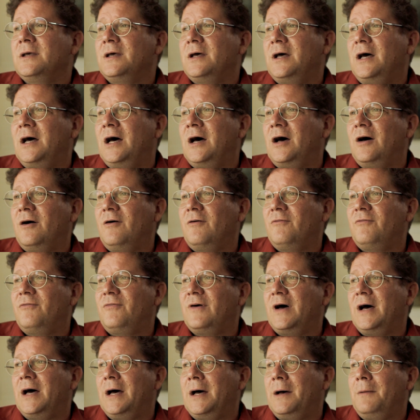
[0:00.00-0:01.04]
of
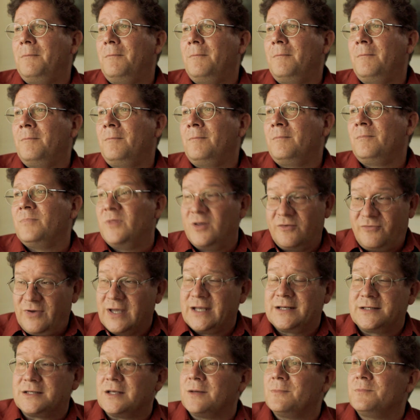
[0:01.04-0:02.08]
the
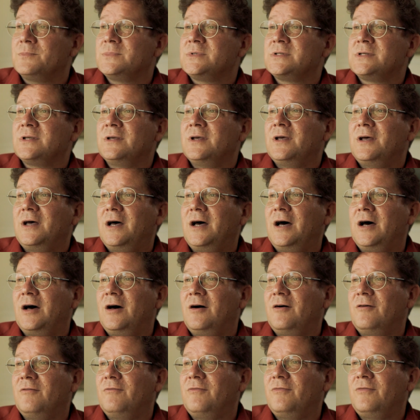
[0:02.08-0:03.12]
victims
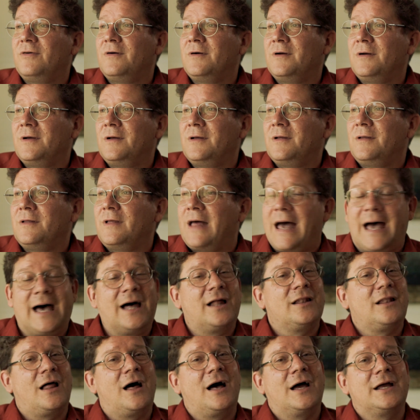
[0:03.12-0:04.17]
of
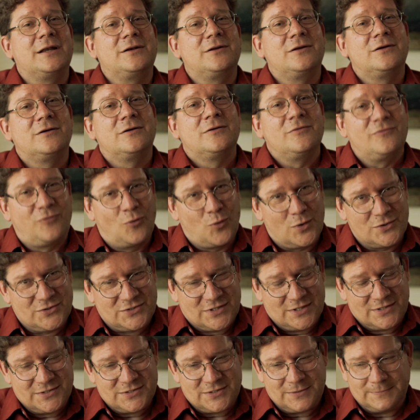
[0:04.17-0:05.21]
Allied
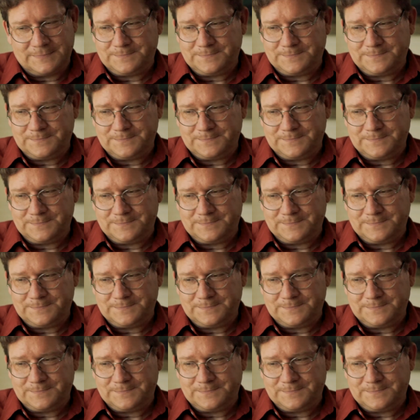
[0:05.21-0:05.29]
forces.